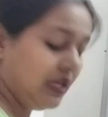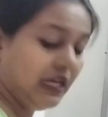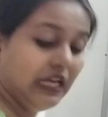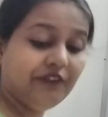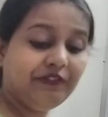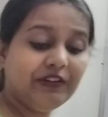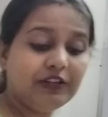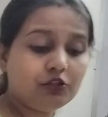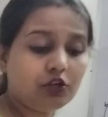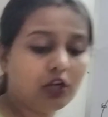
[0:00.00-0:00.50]

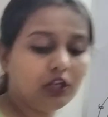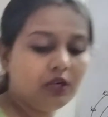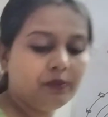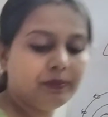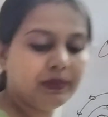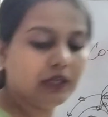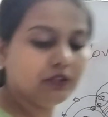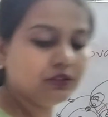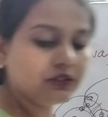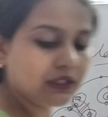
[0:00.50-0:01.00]
If I talk
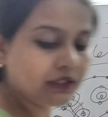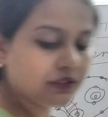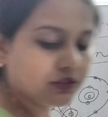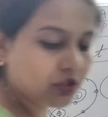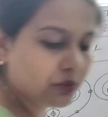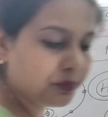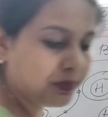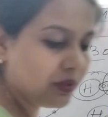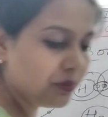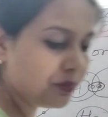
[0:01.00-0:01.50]
about a
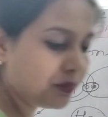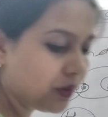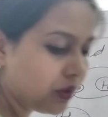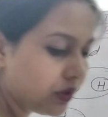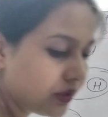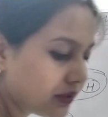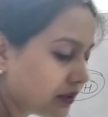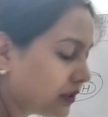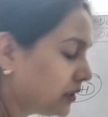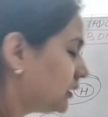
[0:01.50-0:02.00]
triple
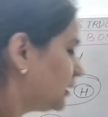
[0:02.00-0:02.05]
bond,